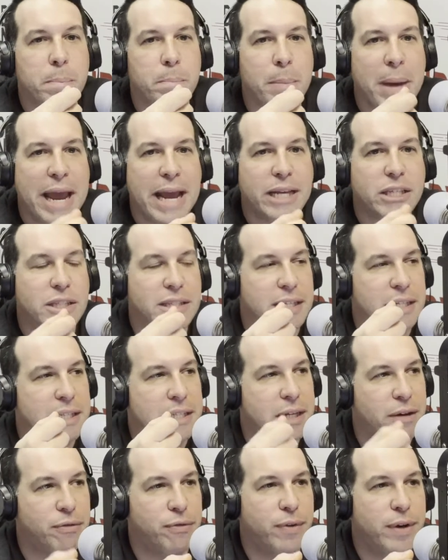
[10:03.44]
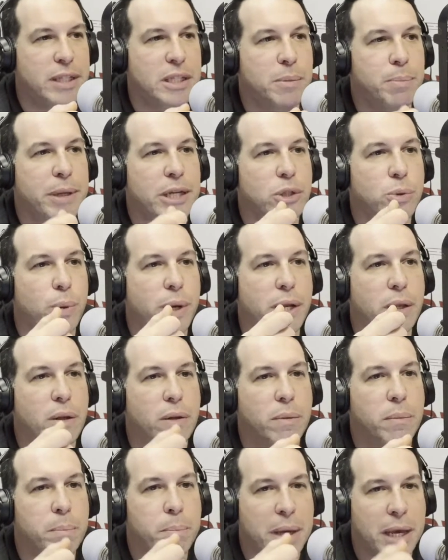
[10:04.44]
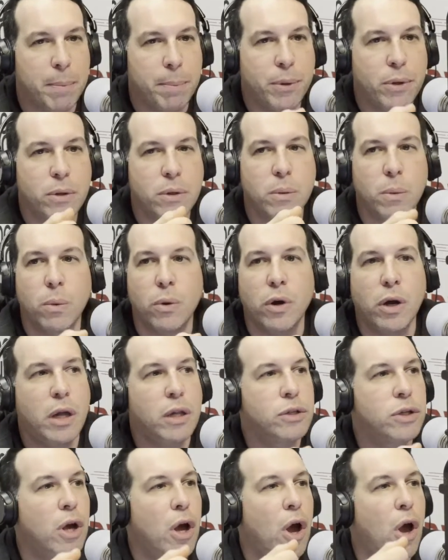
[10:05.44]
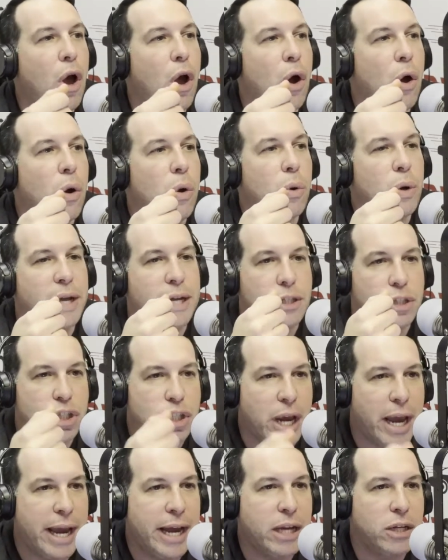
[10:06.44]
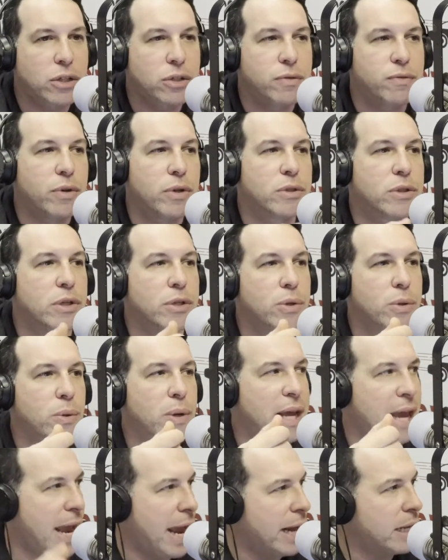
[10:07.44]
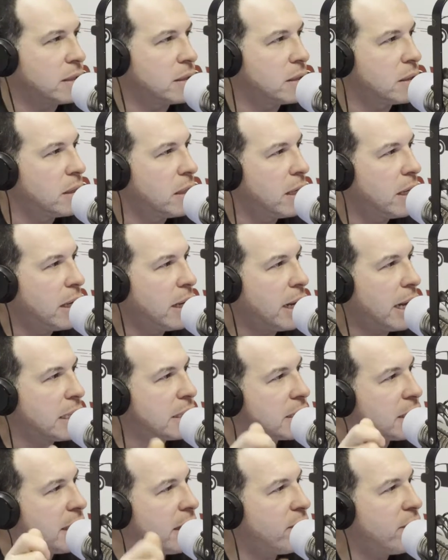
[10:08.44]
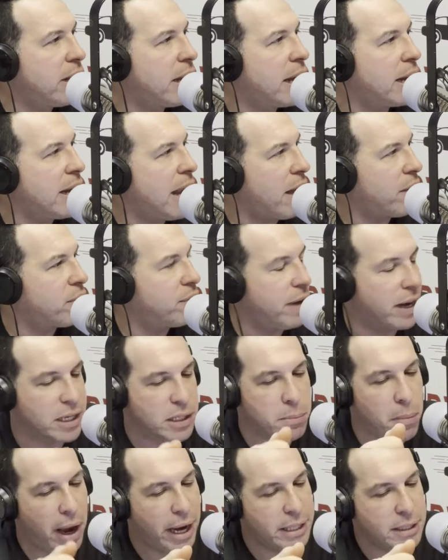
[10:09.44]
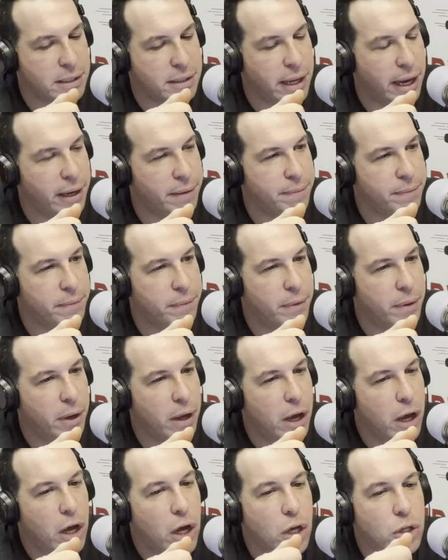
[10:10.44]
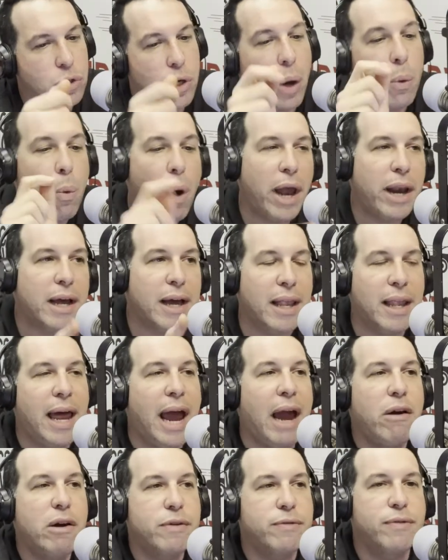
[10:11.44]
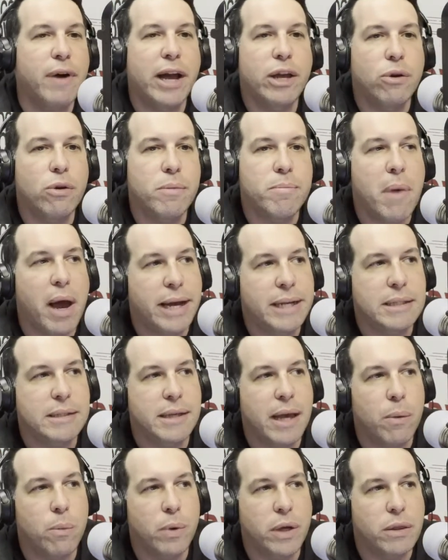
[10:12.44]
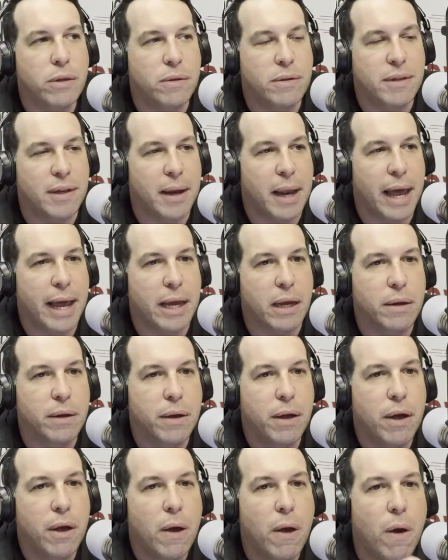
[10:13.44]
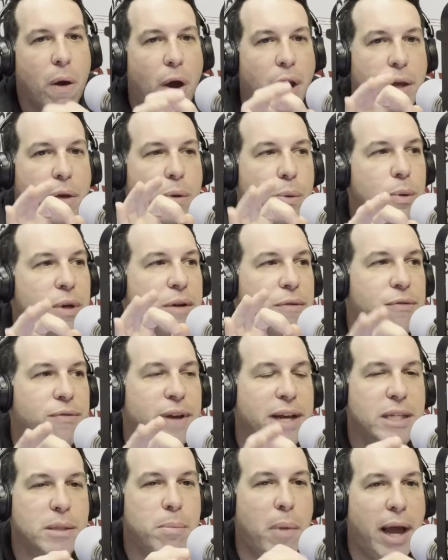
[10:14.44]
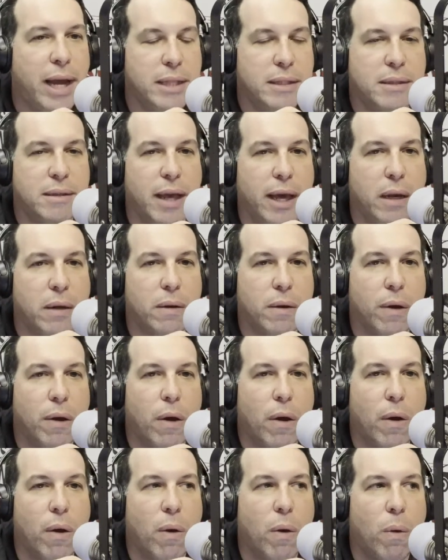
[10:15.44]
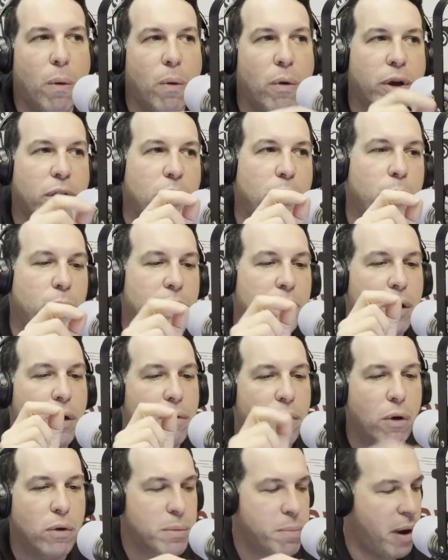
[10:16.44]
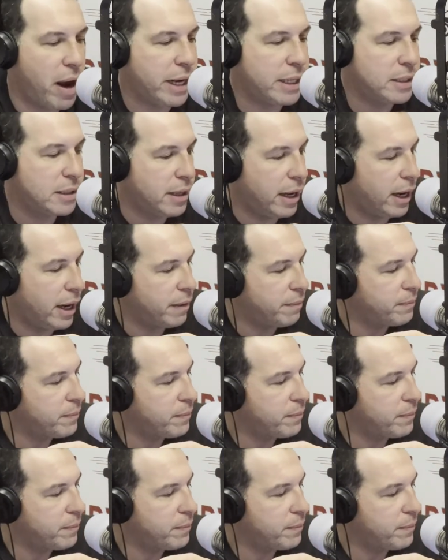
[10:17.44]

makes the difference between people in the world who can change versus who can't. It's living in that fixed mindset. So I want to clarify your mindset with you today. Are you in a fixed mindset or are you in a growth mindset?